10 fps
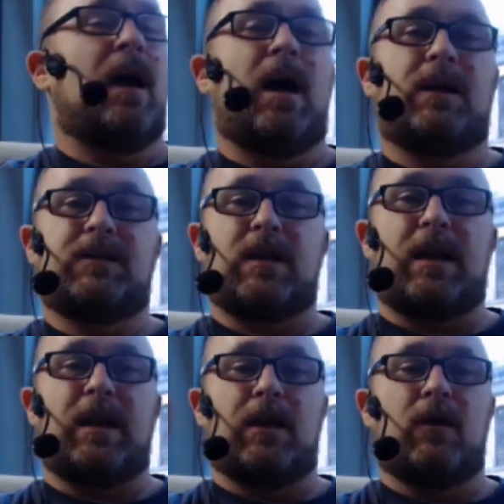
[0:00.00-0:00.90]
uh,
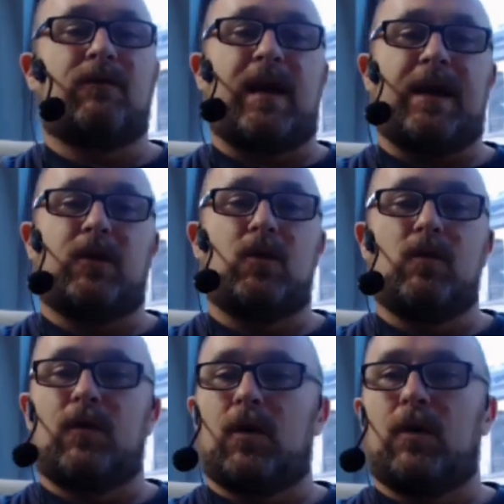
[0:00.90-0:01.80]
study here in
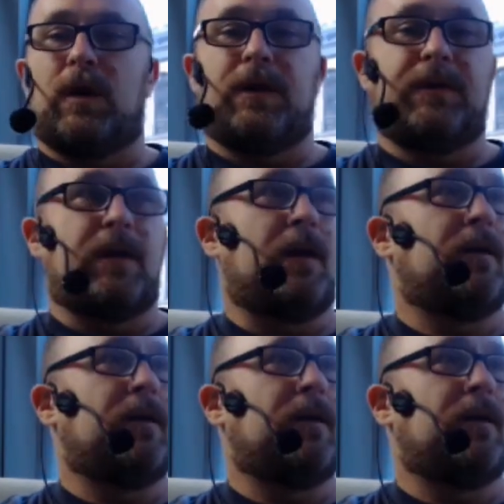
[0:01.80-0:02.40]
Vancouver. And, I believe that's uh, going